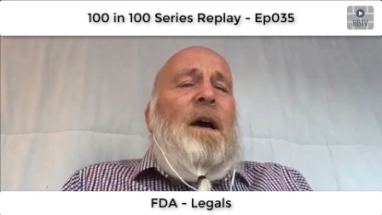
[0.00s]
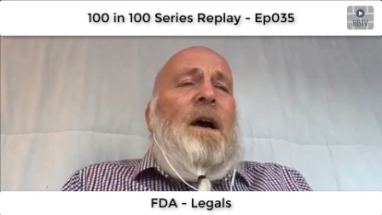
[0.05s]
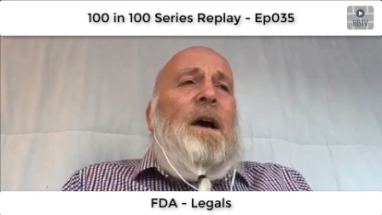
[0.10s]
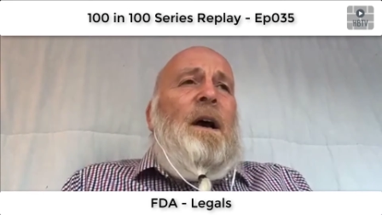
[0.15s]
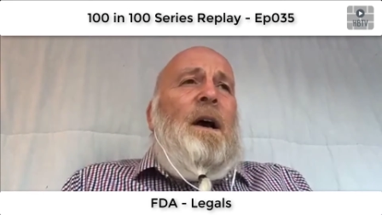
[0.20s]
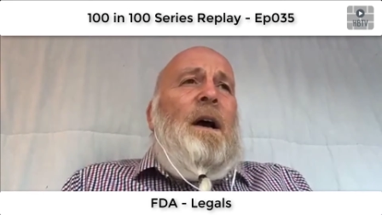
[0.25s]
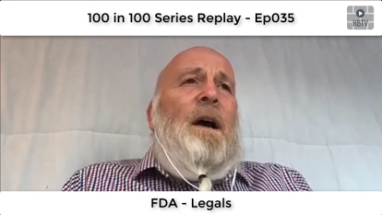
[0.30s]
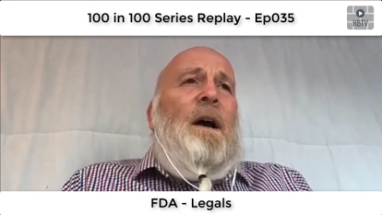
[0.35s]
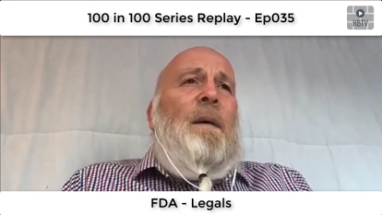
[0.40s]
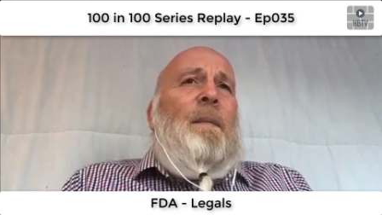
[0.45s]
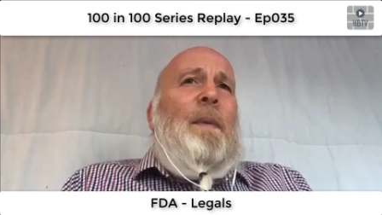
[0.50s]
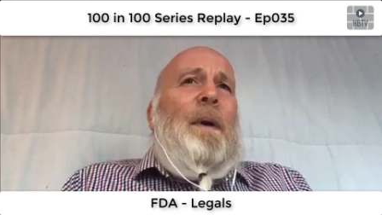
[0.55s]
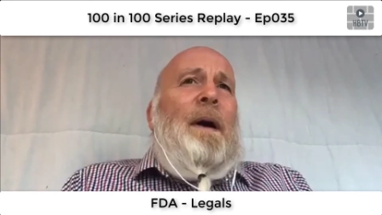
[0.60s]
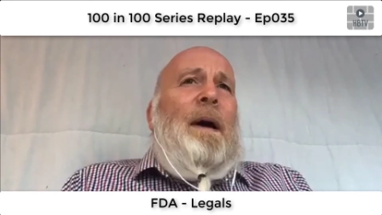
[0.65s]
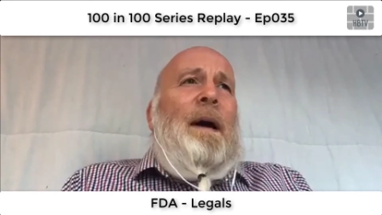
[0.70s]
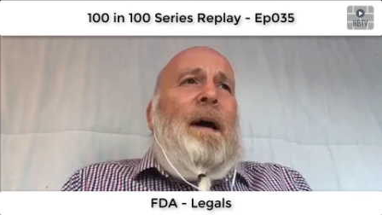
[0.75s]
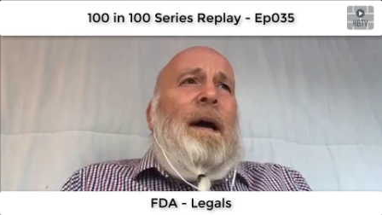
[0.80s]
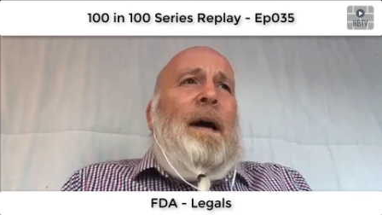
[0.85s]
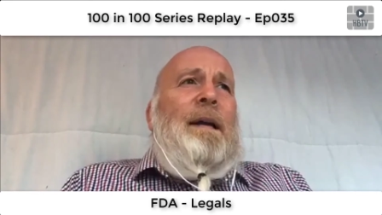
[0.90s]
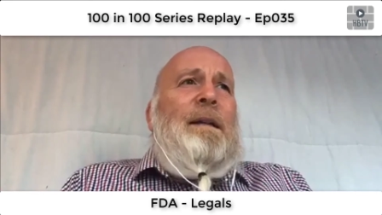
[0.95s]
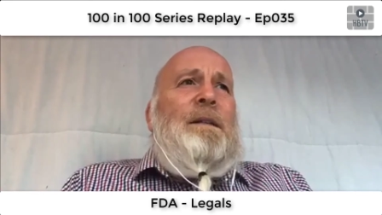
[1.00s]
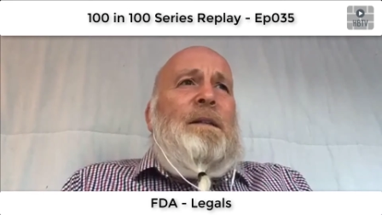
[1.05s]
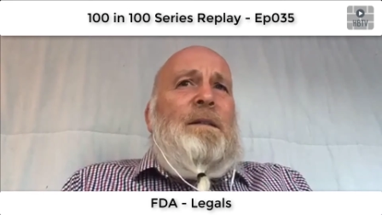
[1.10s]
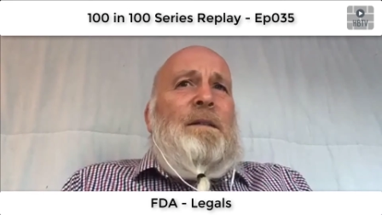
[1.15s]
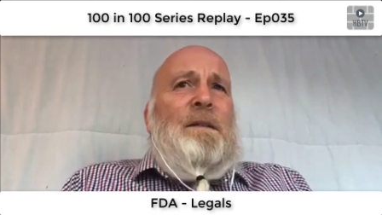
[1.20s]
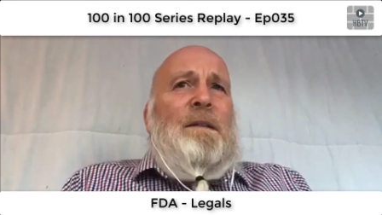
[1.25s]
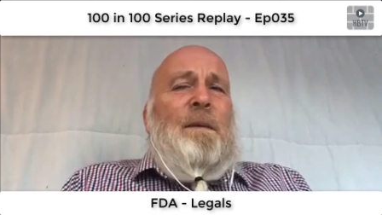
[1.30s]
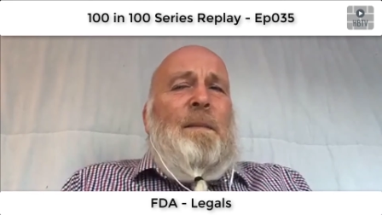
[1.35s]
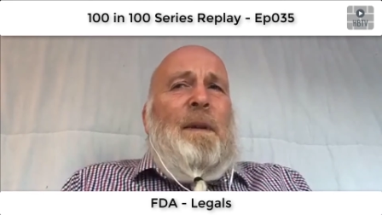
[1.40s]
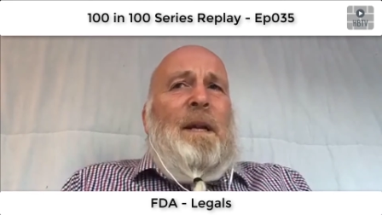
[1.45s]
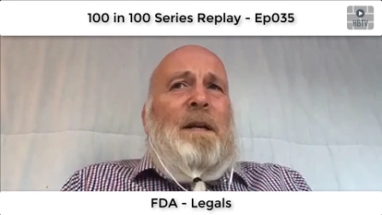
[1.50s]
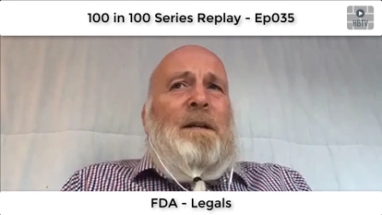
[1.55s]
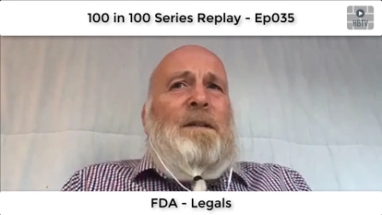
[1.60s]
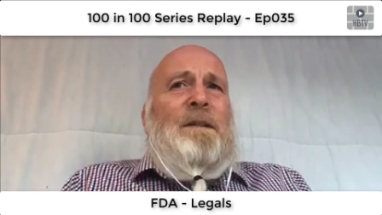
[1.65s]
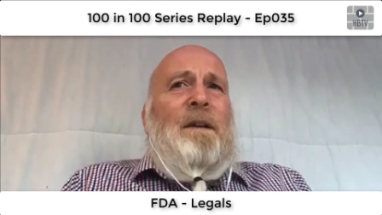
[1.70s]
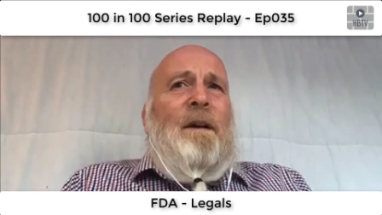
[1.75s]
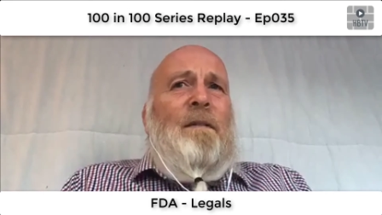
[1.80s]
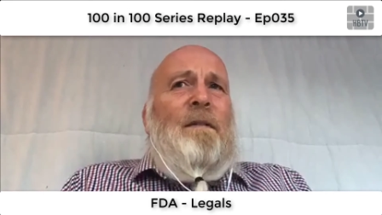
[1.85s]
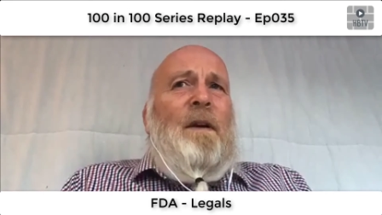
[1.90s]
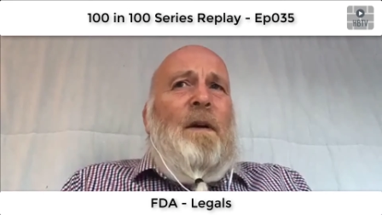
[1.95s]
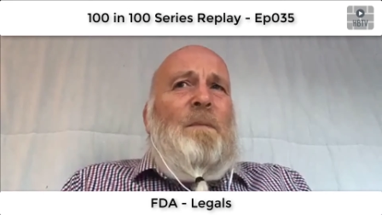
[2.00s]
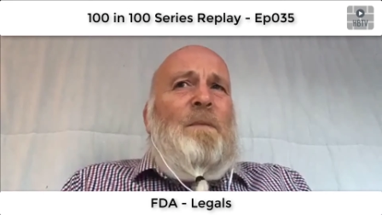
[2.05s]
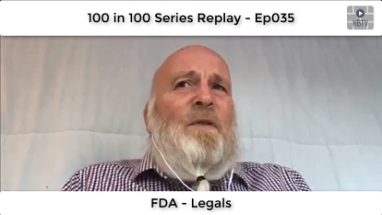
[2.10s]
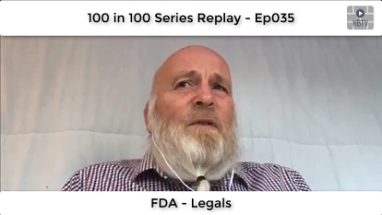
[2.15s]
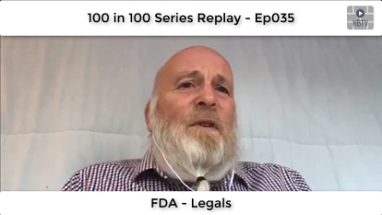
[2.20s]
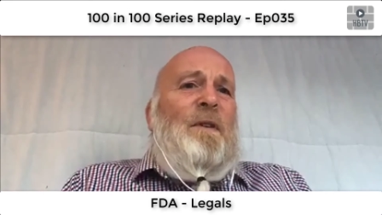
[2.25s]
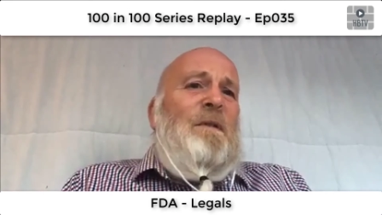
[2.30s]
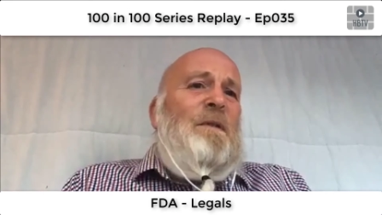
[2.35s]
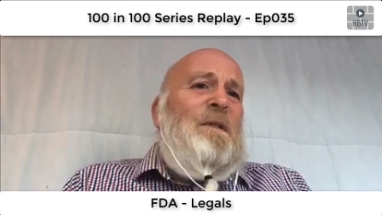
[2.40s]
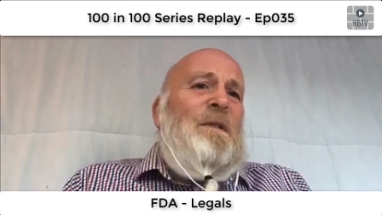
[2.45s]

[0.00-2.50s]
And some of that stuff comes through.